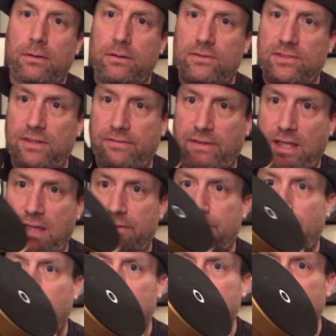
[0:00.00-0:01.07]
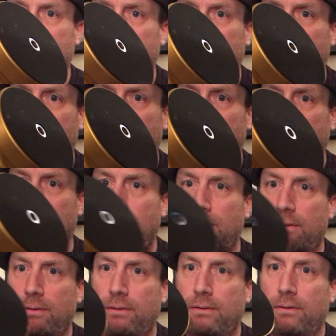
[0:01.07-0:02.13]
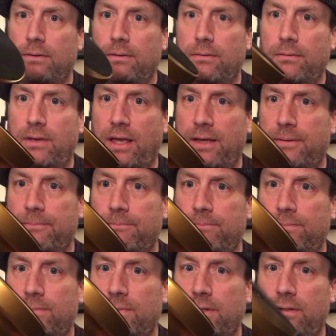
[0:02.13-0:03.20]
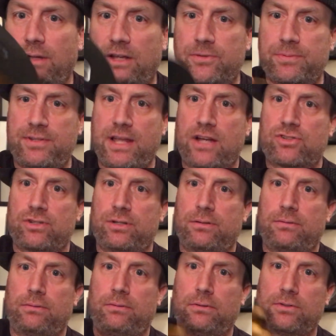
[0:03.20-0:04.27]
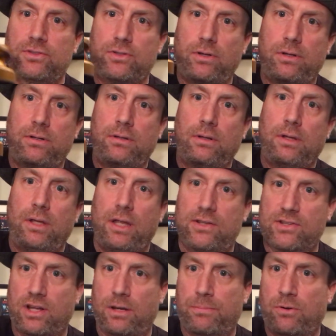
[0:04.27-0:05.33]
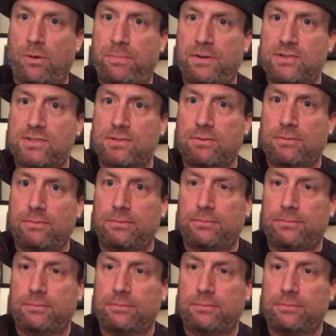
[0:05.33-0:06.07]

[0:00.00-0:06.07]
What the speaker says: It's EVA foam. Okay, nice protection. Looks good. It's got a purpose.